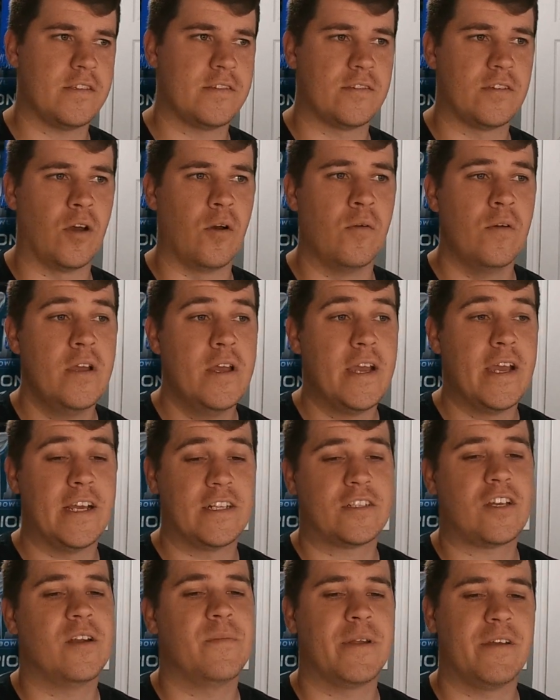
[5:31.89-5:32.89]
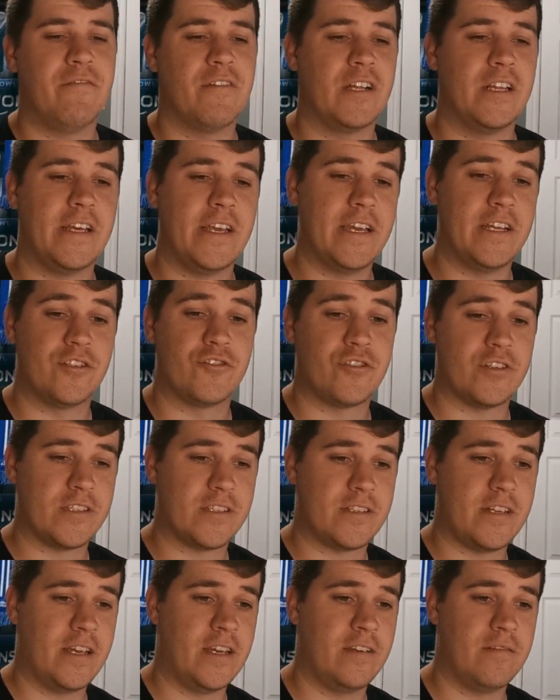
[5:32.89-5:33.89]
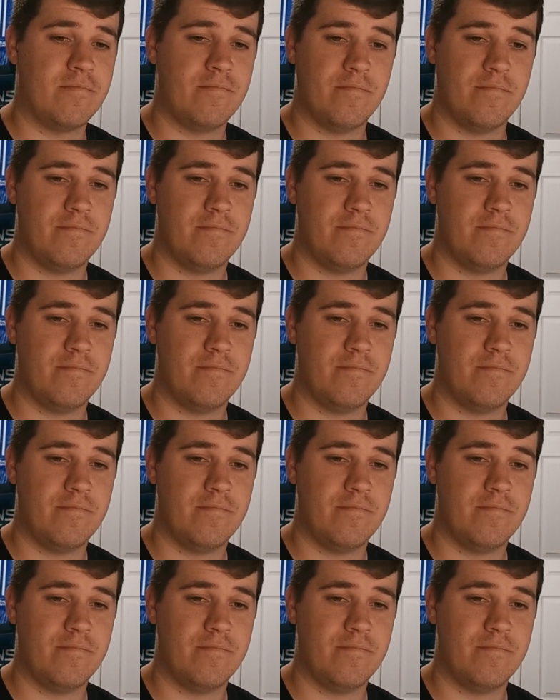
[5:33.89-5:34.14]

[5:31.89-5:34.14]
So it's gonna be really interesting